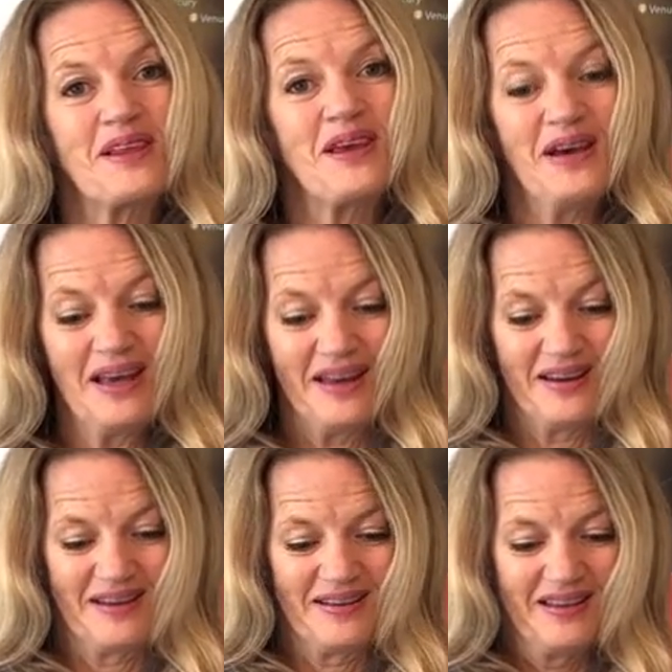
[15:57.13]
Good.
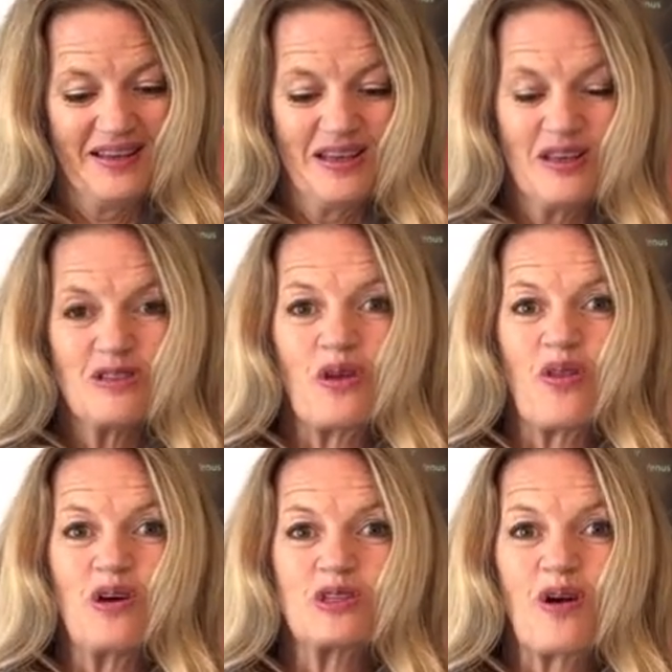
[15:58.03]
So
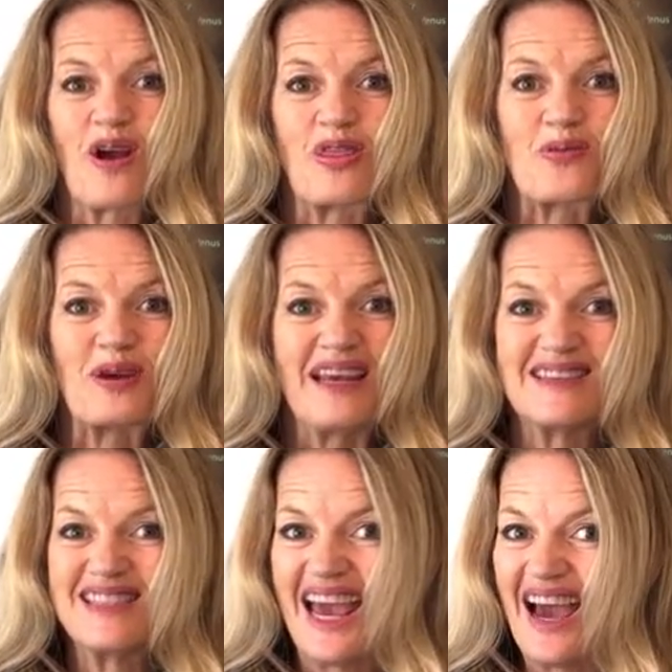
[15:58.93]
those are our
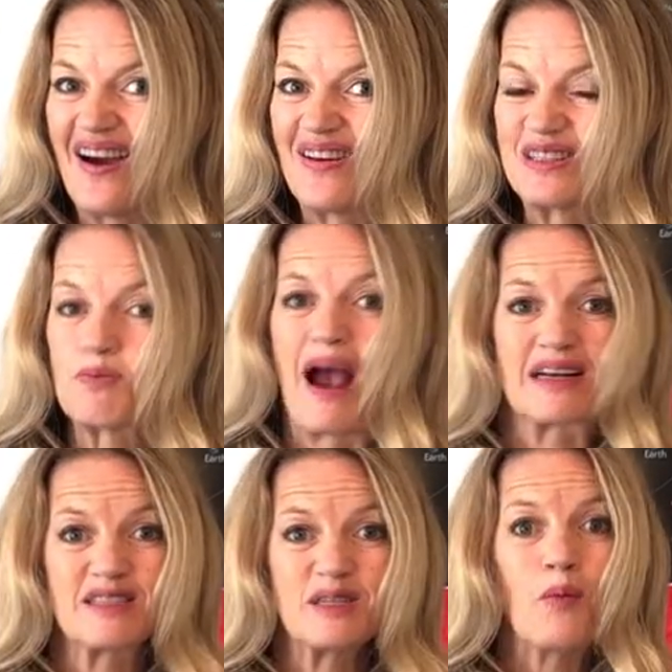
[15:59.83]
3 sounds.
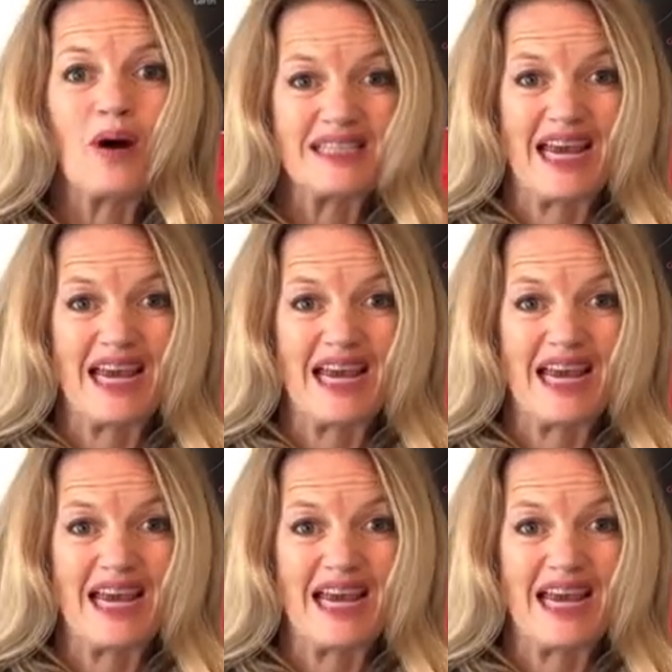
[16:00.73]
Practice them one